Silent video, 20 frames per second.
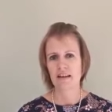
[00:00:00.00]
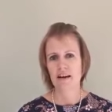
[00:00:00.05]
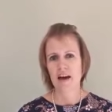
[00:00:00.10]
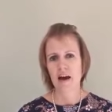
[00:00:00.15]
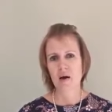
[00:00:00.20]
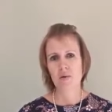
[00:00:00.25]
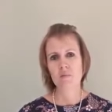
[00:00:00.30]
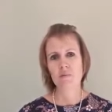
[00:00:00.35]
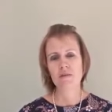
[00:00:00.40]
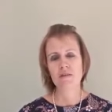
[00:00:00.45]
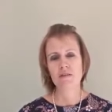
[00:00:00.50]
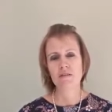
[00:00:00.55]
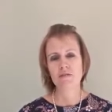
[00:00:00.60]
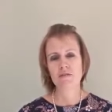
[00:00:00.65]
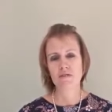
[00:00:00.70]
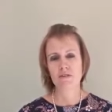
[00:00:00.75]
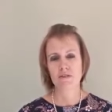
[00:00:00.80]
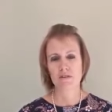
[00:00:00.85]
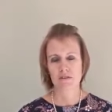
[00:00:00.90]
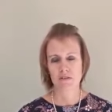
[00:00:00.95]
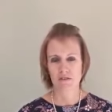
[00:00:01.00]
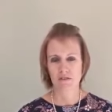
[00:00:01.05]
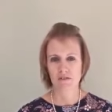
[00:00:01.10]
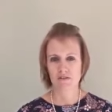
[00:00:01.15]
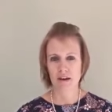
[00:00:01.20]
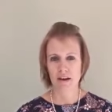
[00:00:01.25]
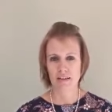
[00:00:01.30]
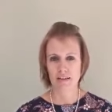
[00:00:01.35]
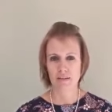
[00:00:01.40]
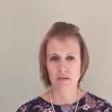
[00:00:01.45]
How many of you are
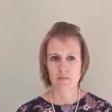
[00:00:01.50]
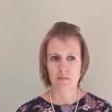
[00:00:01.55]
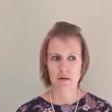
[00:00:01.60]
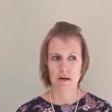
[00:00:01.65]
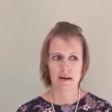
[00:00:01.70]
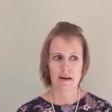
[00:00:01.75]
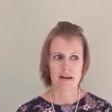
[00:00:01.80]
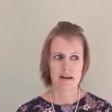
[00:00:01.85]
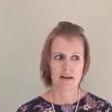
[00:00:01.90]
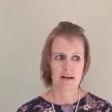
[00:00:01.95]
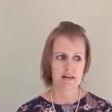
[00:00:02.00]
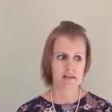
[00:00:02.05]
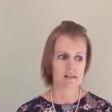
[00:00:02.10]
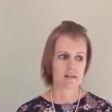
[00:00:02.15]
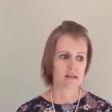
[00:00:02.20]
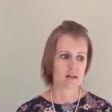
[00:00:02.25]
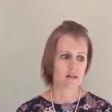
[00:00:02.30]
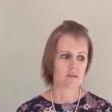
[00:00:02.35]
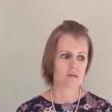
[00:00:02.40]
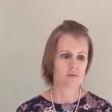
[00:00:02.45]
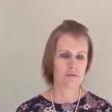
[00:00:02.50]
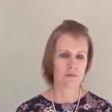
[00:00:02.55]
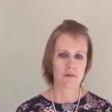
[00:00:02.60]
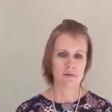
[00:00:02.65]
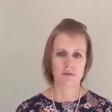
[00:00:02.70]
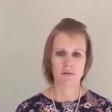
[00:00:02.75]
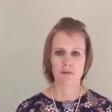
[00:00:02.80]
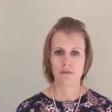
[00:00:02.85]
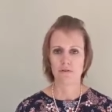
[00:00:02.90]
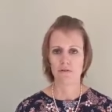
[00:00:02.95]
distracted by cell
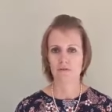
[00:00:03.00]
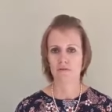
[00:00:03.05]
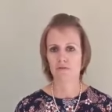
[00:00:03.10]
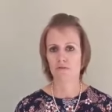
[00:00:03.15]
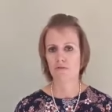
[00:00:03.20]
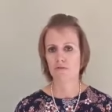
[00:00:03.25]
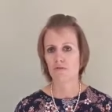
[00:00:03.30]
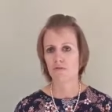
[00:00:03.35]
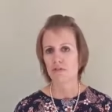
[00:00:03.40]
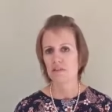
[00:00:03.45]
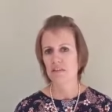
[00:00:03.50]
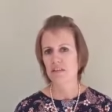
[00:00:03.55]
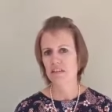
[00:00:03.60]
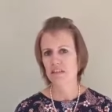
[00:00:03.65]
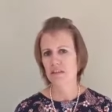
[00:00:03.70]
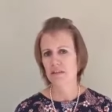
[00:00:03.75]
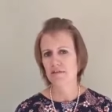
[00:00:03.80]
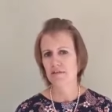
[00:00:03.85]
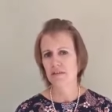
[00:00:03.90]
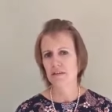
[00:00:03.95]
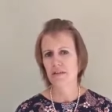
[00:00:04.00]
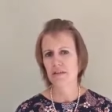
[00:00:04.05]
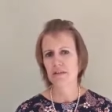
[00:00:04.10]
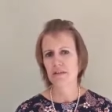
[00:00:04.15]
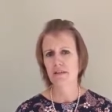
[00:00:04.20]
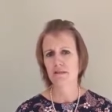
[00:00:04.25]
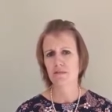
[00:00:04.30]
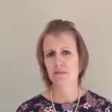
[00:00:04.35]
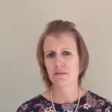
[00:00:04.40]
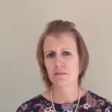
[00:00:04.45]
phone or
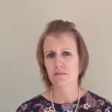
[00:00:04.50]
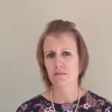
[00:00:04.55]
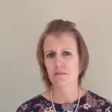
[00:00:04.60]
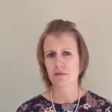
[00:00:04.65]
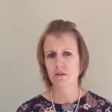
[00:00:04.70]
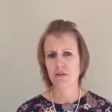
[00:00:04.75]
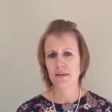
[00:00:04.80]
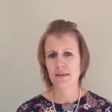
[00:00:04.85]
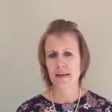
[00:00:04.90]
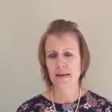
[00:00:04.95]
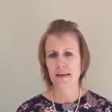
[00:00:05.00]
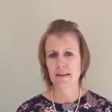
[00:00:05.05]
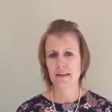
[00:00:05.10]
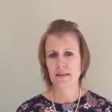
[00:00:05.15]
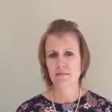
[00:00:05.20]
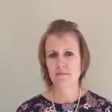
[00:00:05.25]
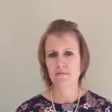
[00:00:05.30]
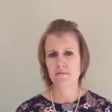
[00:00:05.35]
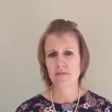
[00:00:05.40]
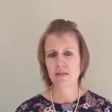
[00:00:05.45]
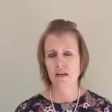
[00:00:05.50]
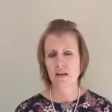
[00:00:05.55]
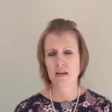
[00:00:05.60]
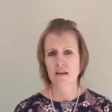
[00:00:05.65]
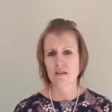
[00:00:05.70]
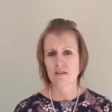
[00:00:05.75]
TV or computer games?